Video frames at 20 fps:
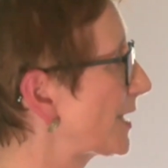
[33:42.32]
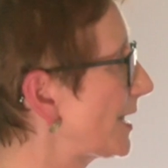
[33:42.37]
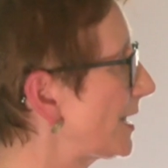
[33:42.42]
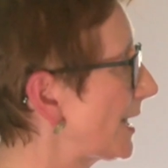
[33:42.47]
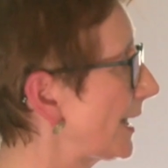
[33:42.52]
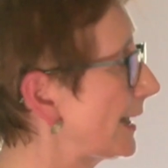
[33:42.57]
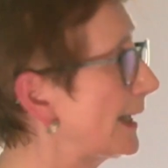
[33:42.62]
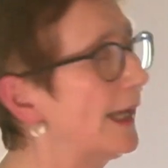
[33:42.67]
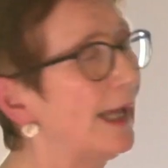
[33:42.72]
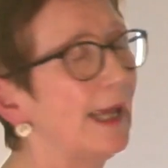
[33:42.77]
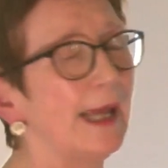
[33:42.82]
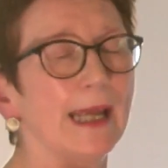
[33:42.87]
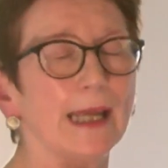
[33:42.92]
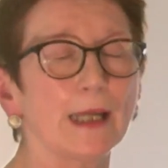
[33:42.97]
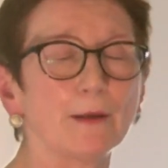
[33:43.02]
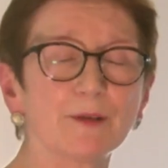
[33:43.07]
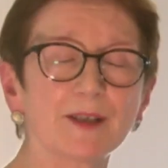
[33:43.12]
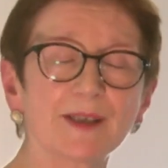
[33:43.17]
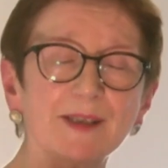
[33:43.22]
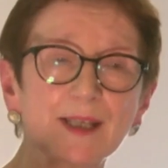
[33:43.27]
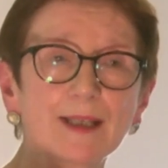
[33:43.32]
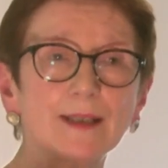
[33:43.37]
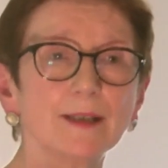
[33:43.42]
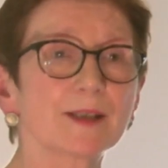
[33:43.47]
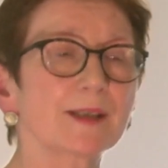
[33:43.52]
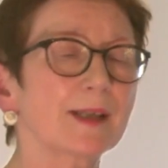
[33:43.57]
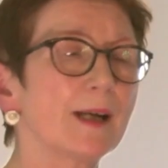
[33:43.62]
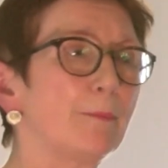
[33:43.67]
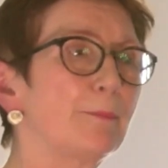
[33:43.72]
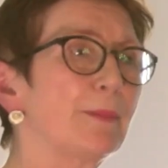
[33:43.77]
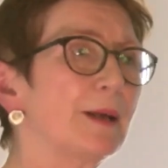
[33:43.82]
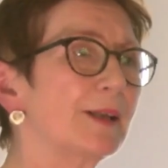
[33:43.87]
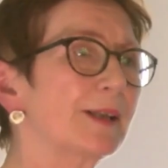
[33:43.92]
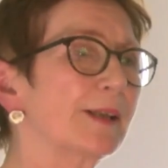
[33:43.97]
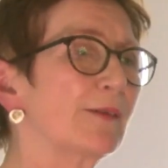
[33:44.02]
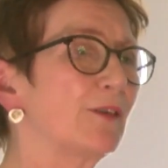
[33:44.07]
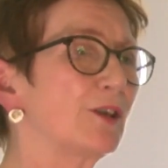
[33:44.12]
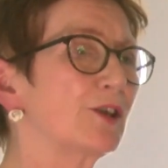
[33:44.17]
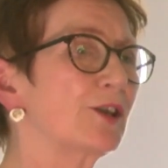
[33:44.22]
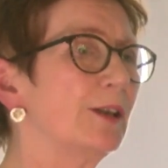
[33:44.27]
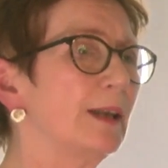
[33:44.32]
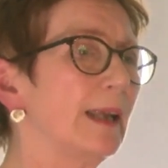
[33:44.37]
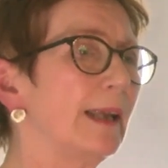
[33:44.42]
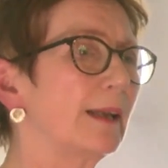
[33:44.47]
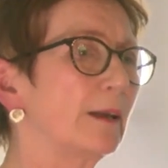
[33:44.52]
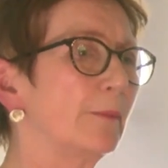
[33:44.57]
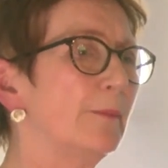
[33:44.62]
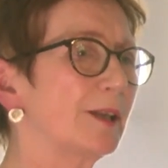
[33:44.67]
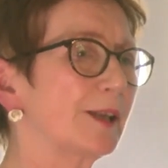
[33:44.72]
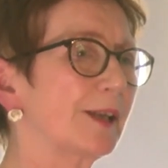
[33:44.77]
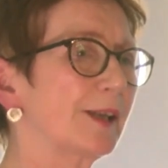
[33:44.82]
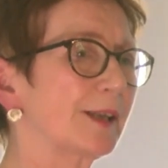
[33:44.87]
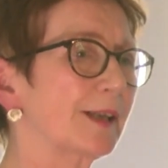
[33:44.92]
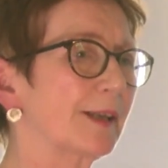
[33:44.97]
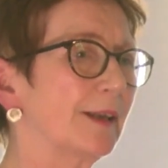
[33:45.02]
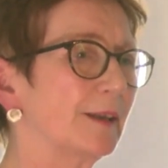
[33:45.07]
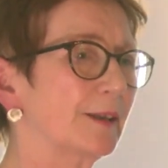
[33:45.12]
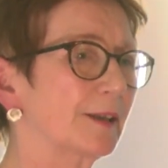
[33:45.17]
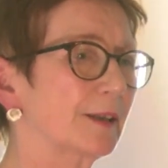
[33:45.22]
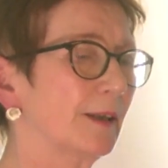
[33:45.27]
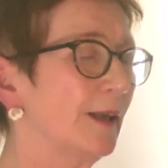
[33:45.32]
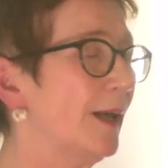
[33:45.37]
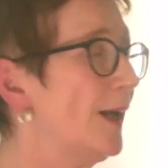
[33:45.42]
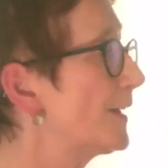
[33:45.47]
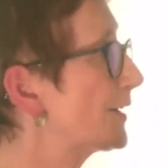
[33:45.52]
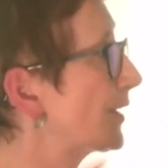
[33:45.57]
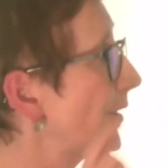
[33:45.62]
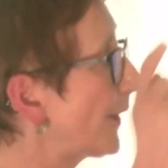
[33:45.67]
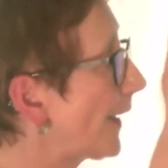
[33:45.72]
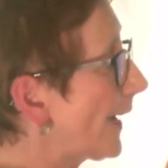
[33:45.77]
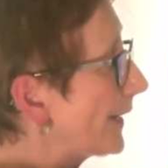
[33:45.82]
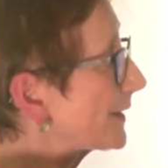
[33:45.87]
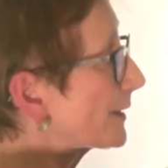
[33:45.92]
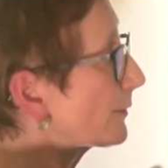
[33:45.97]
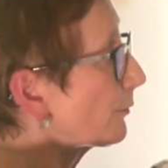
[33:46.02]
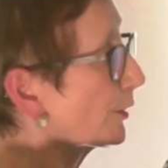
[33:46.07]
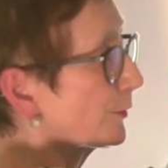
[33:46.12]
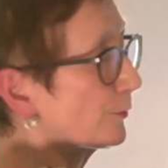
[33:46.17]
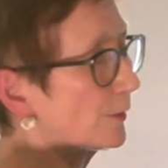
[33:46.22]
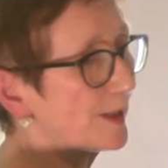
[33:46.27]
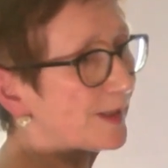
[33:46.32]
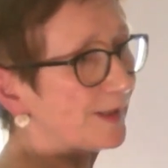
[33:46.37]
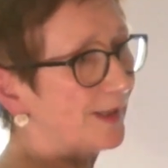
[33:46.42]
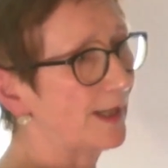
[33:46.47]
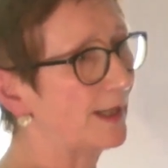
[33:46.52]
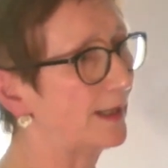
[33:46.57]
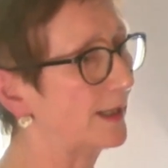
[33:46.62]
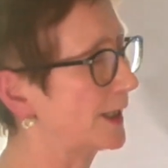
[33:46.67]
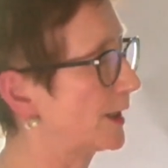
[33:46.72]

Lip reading: city, he was seen as not being sufficiently committed to that. So that's what we're saying